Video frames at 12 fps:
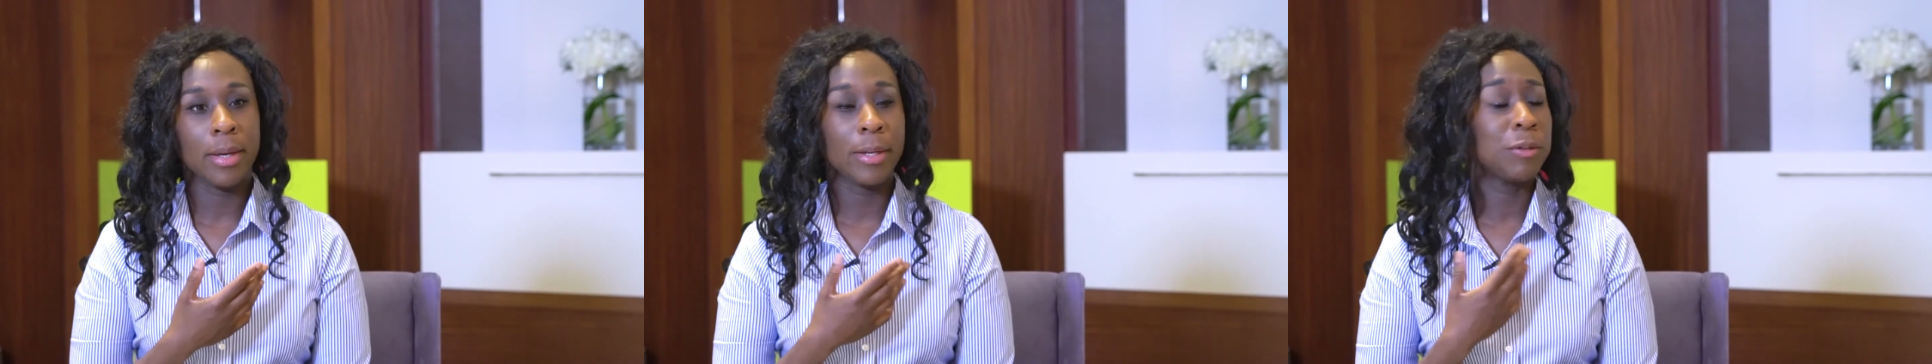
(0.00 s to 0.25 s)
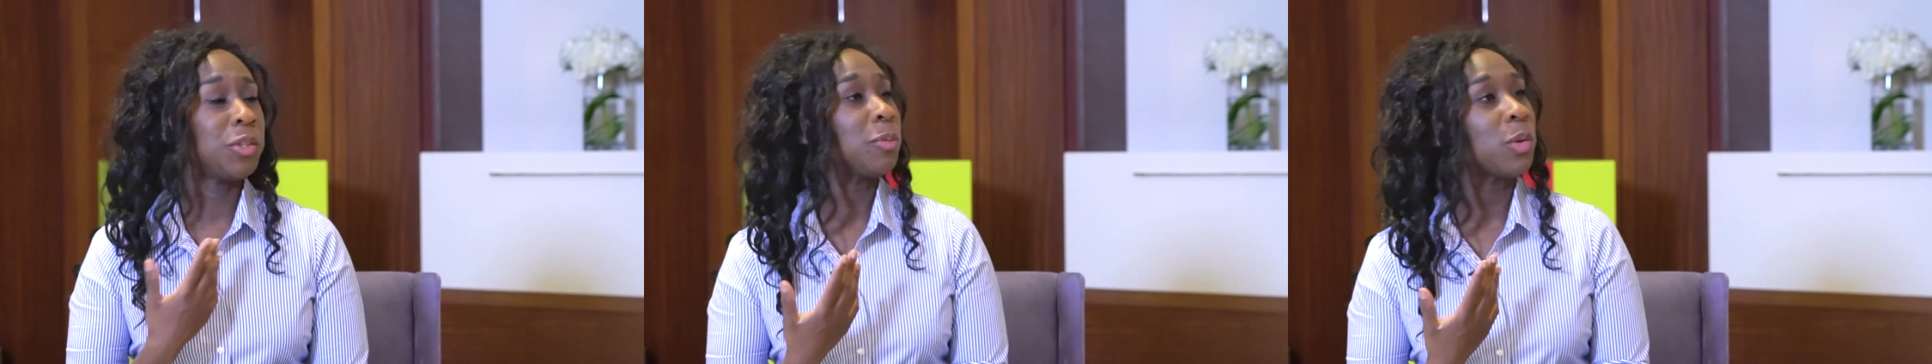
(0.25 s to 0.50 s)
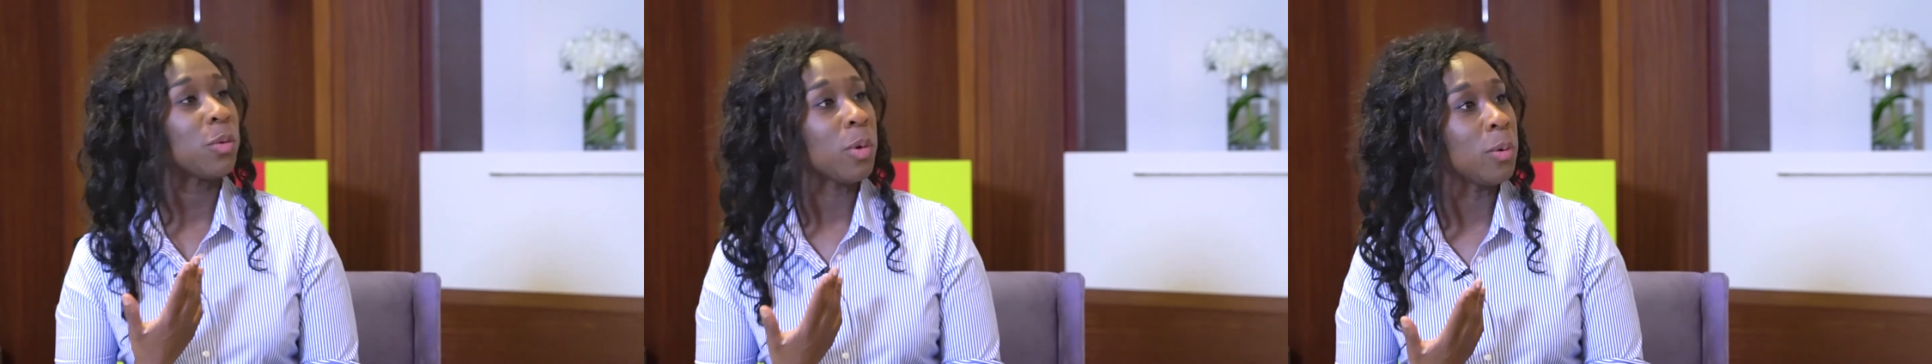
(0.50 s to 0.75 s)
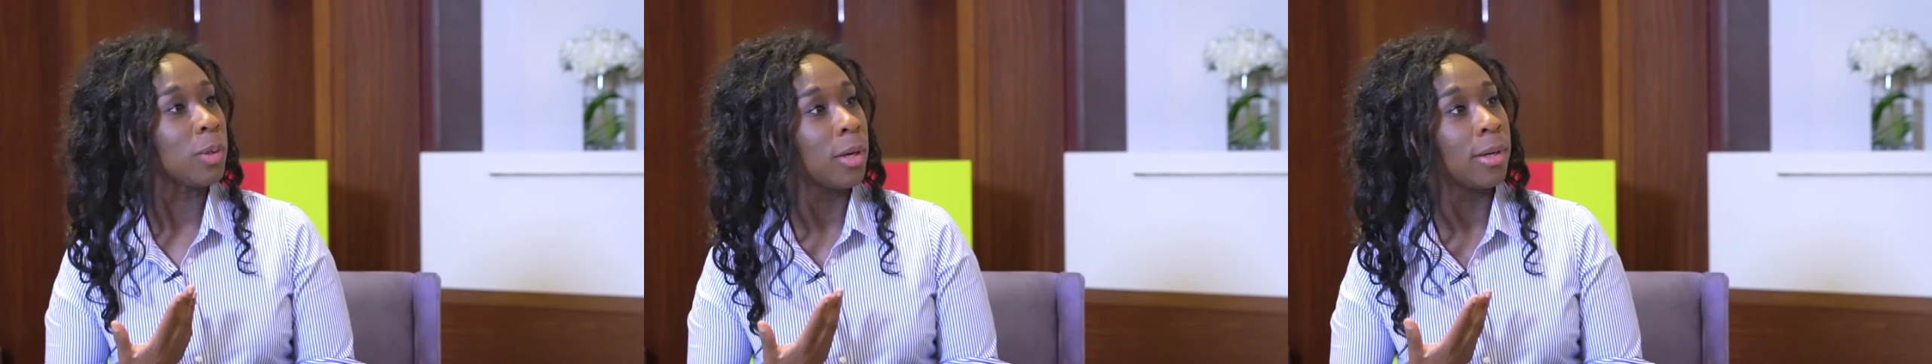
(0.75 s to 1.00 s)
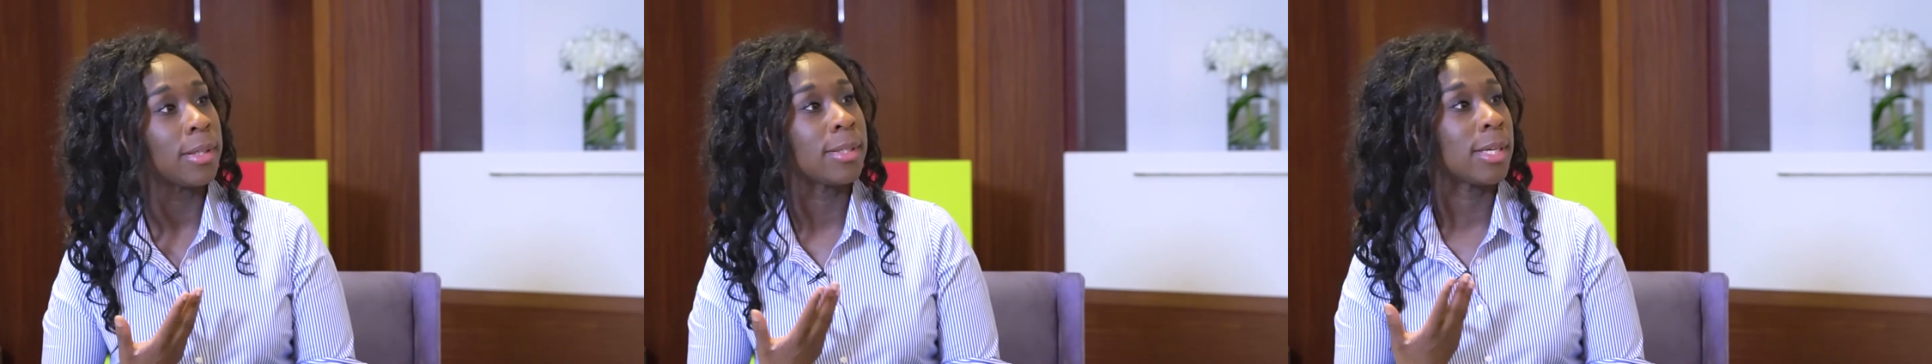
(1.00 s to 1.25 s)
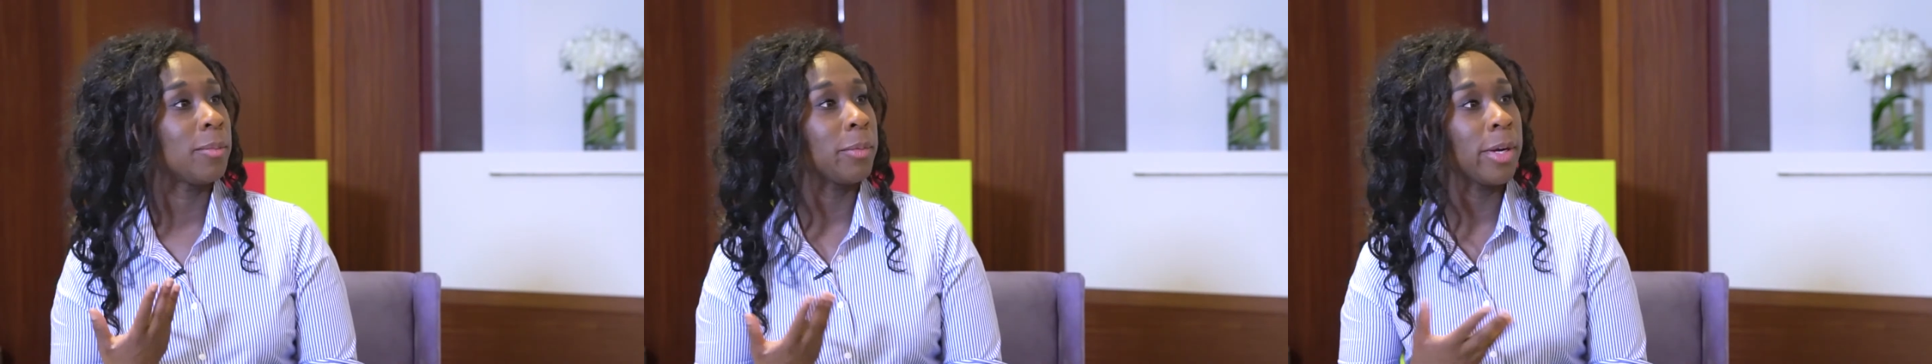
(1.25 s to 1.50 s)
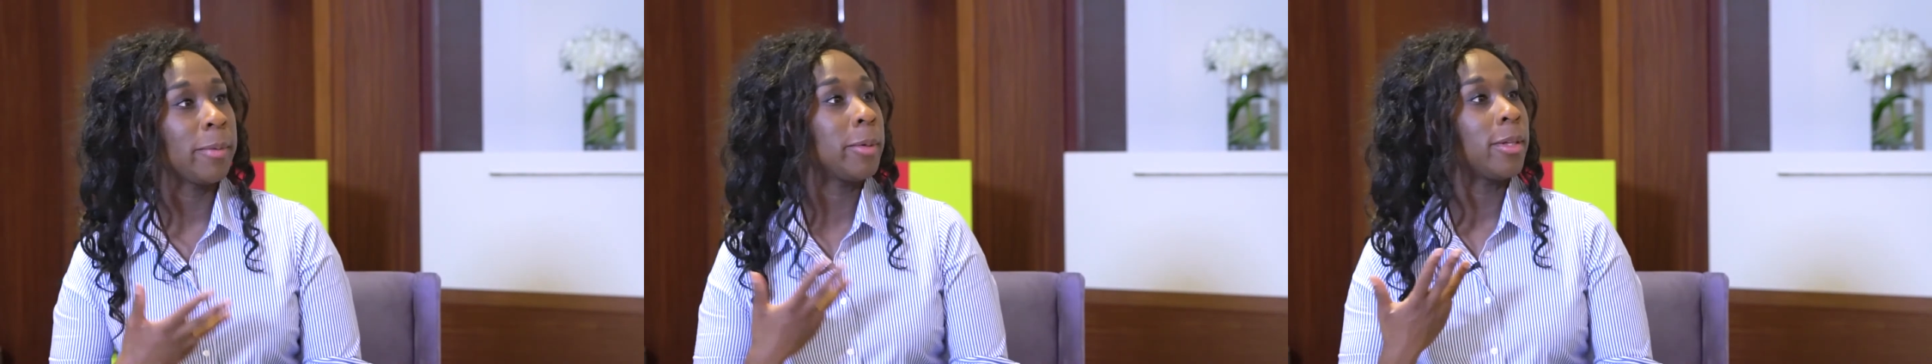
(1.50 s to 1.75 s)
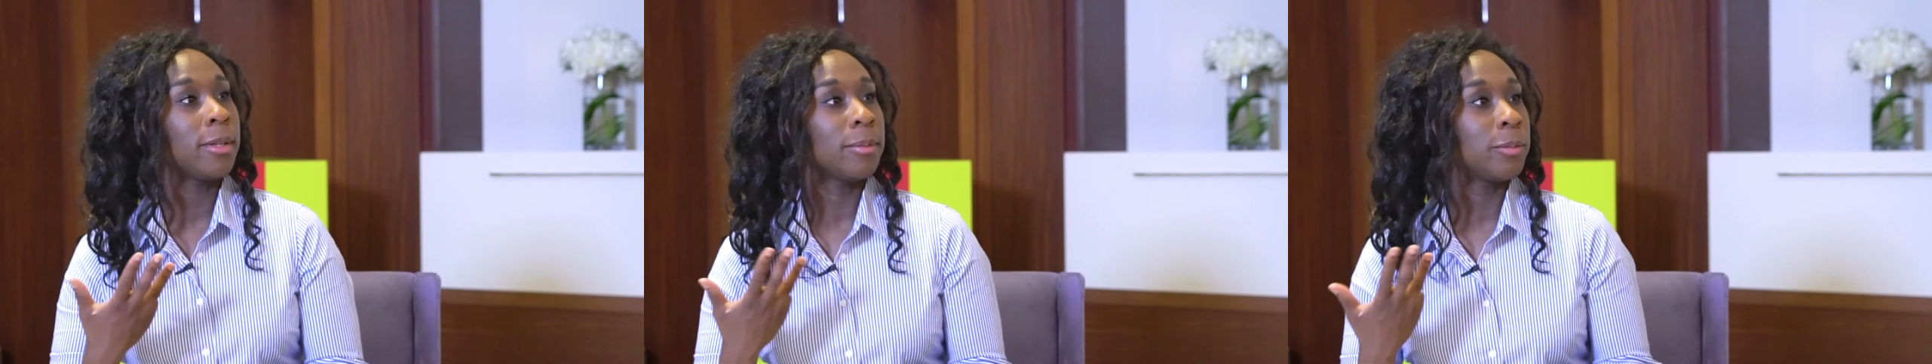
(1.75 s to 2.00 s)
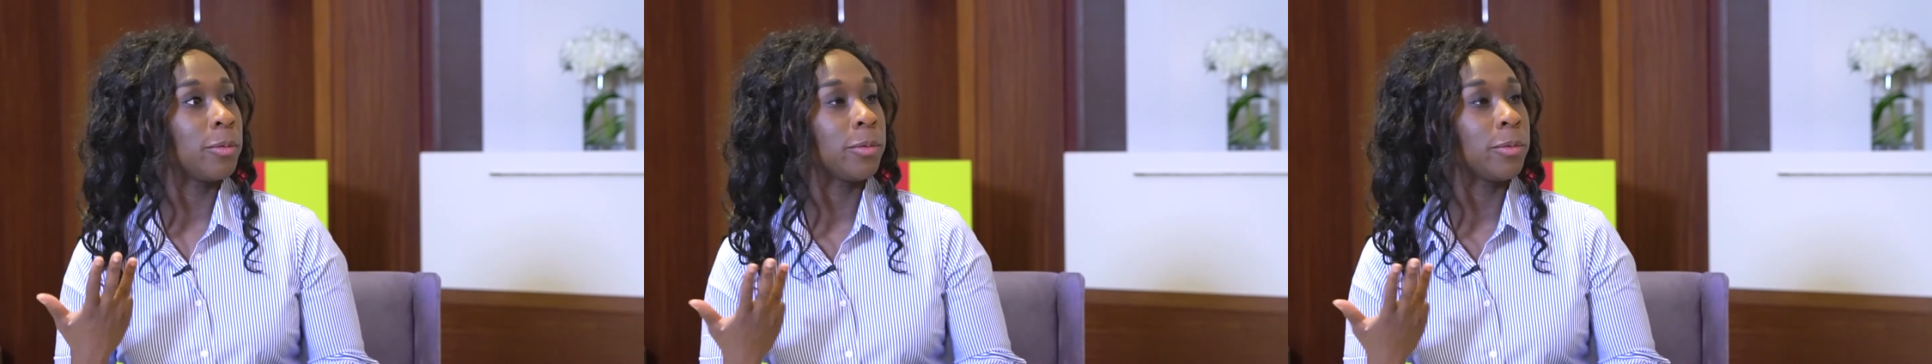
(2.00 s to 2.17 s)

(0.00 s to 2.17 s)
Jim Crow laws that prohibited them